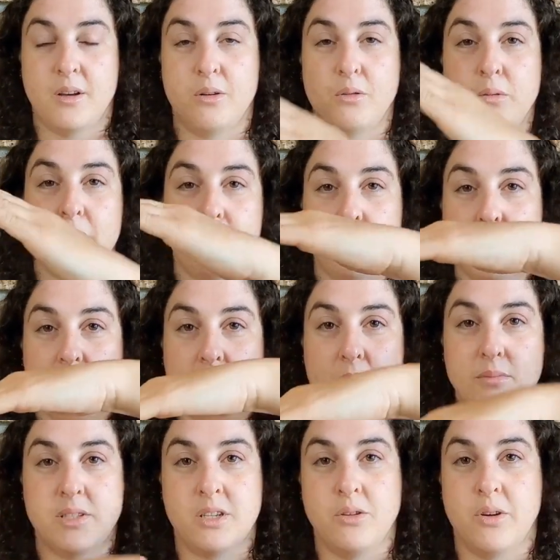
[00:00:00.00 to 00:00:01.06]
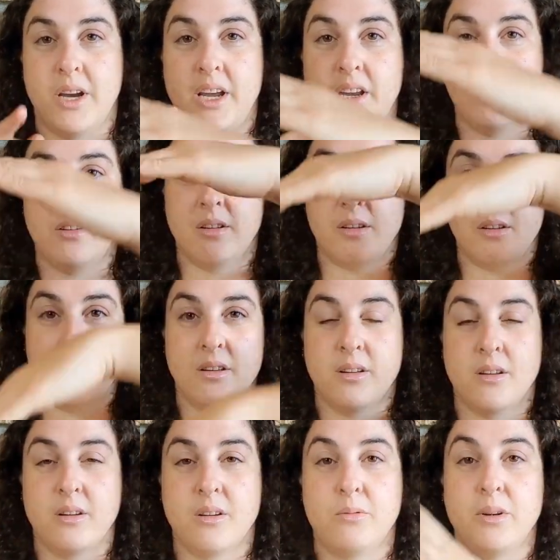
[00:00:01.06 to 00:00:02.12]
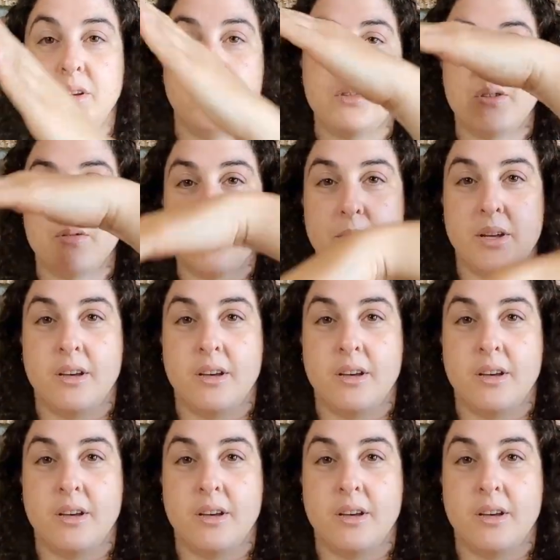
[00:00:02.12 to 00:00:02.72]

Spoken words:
with your arms and your head when you're swimming.